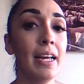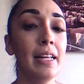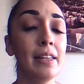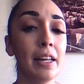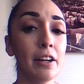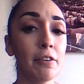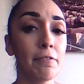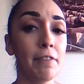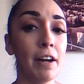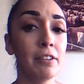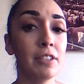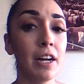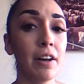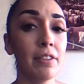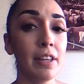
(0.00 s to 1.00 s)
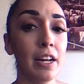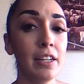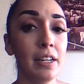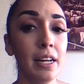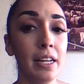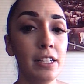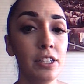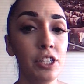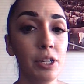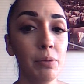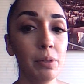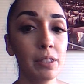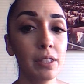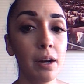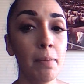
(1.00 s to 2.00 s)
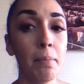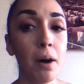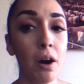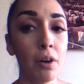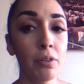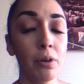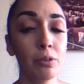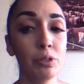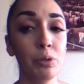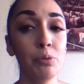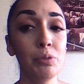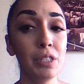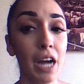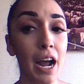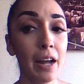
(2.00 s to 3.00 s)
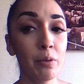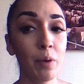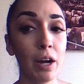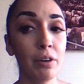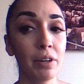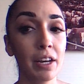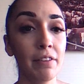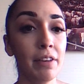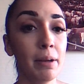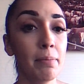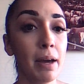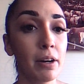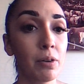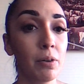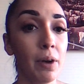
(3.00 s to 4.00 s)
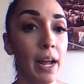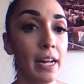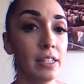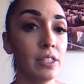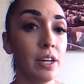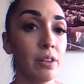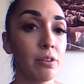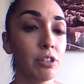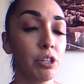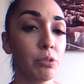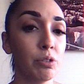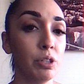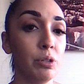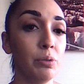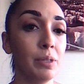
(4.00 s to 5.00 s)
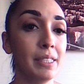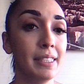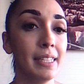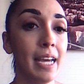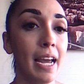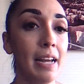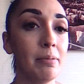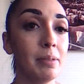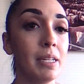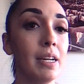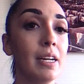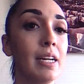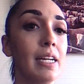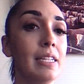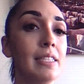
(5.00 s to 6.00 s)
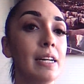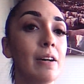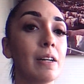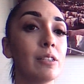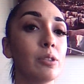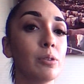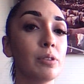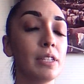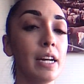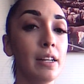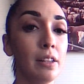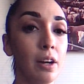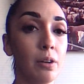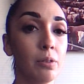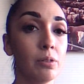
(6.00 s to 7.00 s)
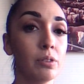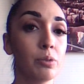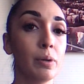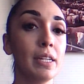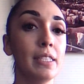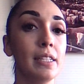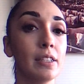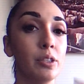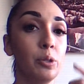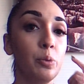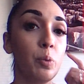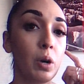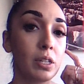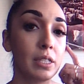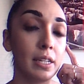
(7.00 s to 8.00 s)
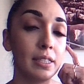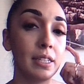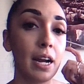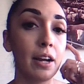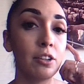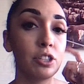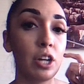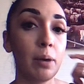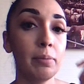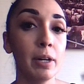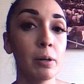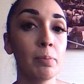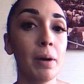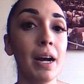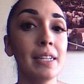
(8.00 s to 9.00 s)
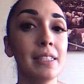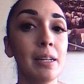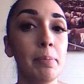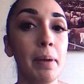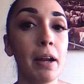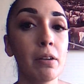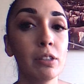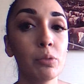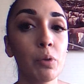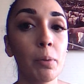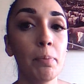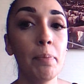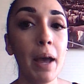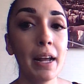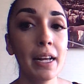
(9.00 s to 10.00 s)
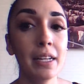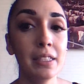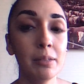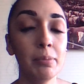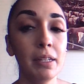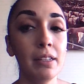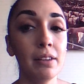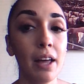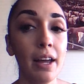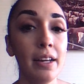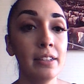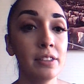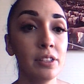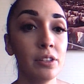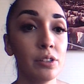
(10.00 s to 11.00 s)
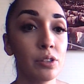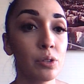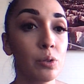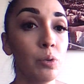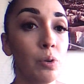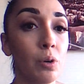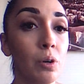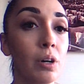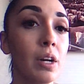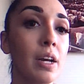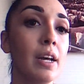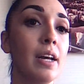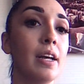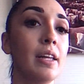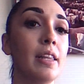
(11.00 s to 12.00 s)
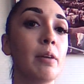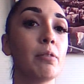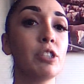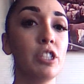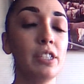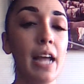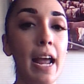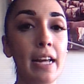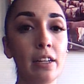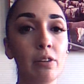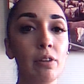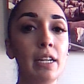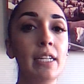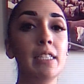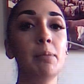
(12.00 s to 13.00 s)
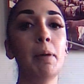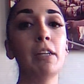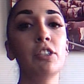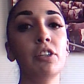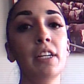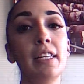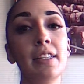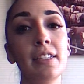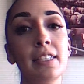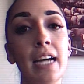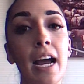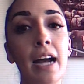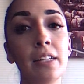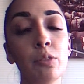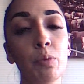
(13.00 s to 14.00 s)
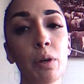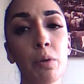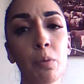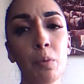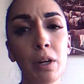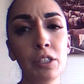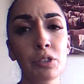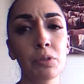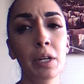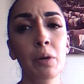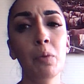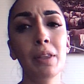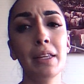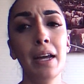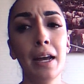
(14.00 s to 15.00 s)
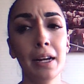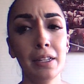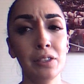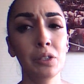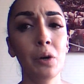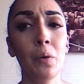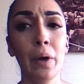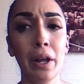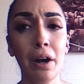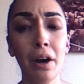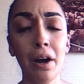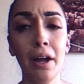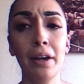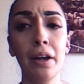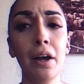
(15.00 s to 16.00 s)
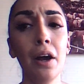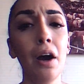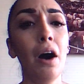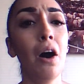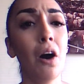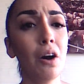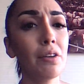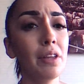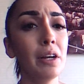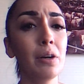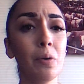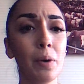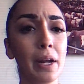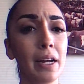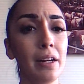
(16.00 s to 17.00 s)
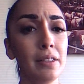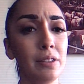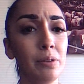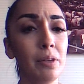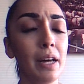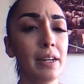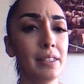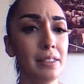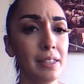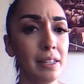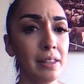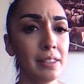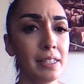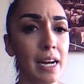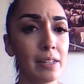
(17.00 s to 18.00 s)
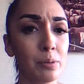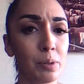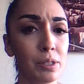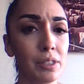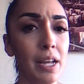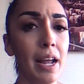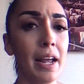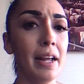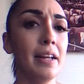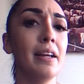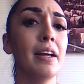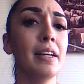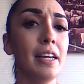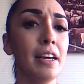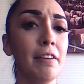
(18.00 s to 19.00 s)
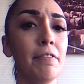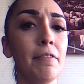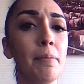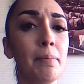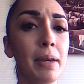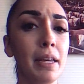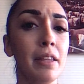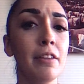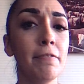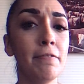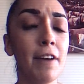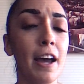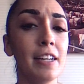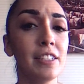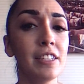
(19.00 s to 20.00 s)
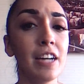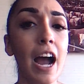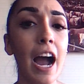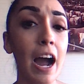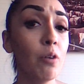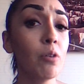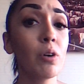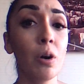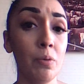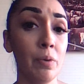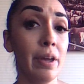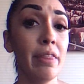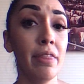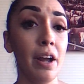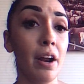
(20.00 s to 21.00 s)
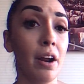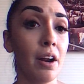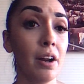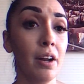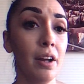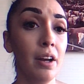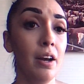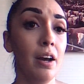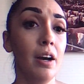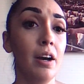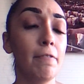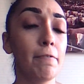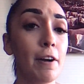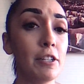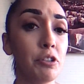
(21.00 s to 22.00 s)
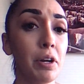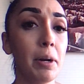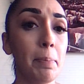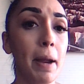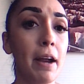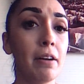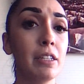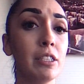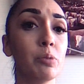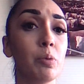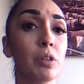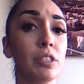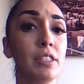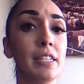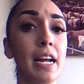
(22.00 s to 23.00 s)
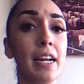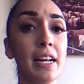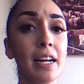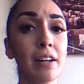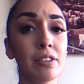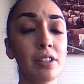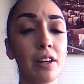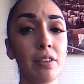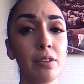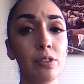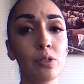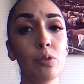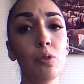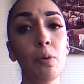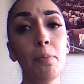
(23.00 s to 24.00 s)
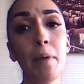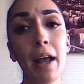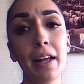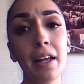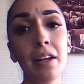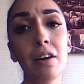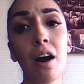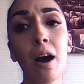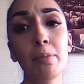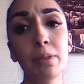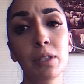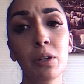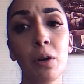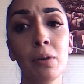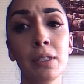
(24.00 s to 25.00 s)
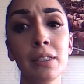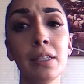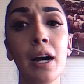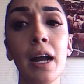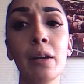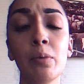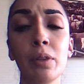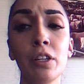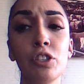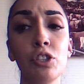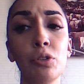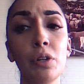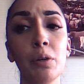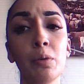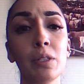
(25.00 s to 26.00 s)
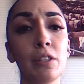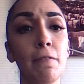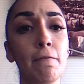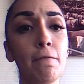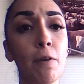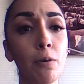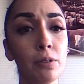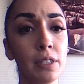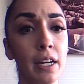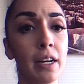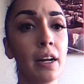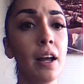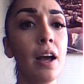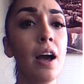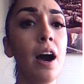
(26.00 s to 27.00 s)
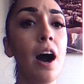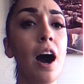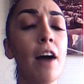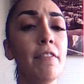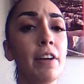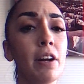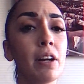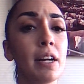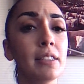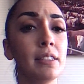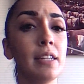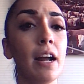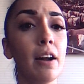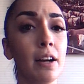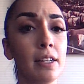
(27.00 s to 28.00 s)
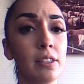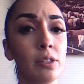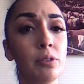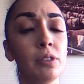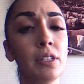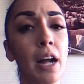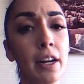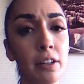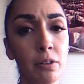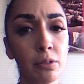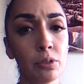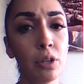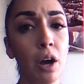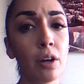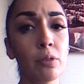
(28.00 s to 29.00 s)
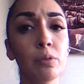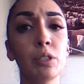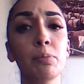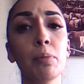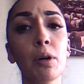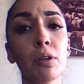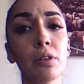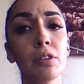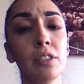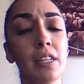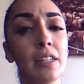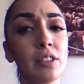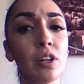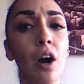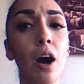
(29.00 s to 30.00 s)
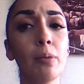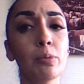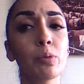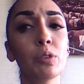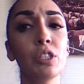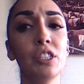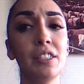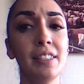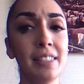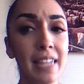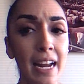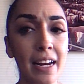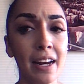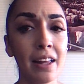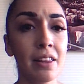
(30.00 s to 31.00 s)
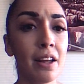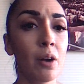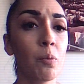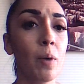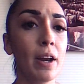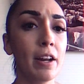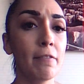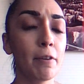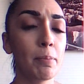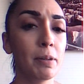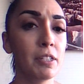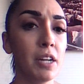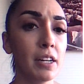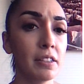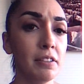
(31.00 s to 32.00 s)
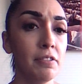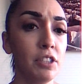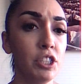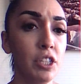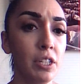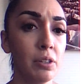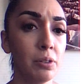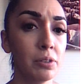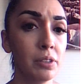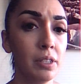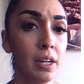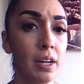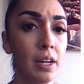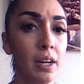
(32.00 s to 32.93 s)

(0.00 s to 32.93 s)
He later found out that she was among those who died while giving medical aid to other children who escaped. Derek Sotelo, 26, who works at a tire shop nearby, said parents were begging to be let into the school. They were just angry, especially the dads. We were wondering what the heck is going on. Are they going to let us in? The dads were saying, Give me the vest, I'll go in there. Uh, frustrated parents were standing outside the school begging cops to go inside when the shooting was unfolding. Javier Cazares, whose nine year old daughter was murdered, says cops were just standing there waiting for protective shields.